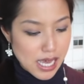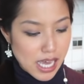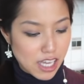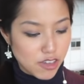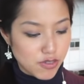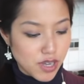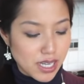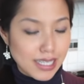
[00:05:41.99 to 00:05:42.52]
And
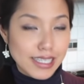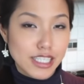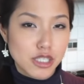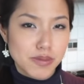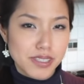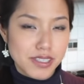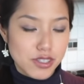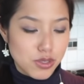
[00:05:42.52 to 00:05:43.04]
you've got a little
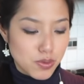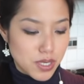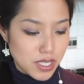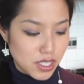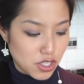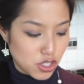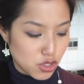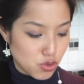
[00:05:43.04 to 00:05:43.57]
bit of
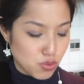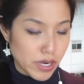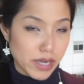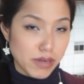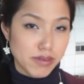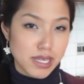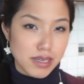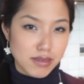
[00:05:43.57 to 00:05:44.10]
sweet to just
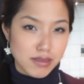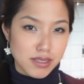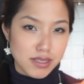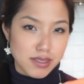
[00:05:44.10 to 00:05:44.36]
round out